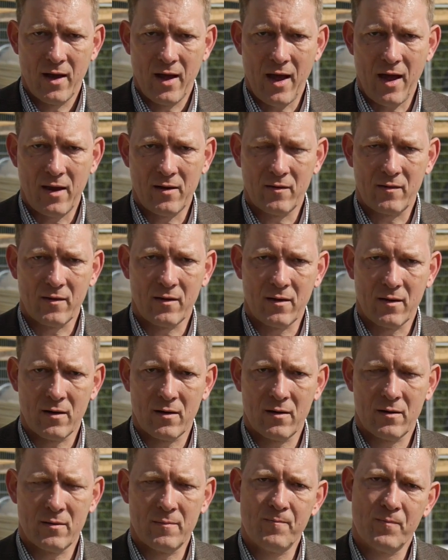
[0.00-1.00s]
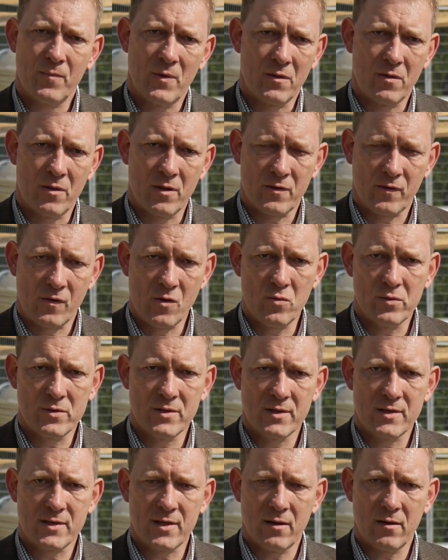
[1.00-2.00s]
And um, the
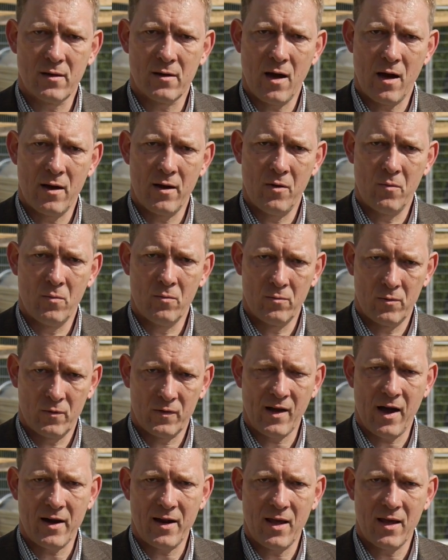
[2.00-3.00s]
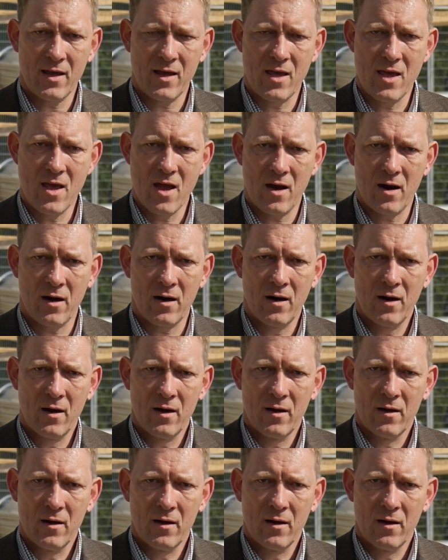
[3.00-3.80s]
students uh, in studying here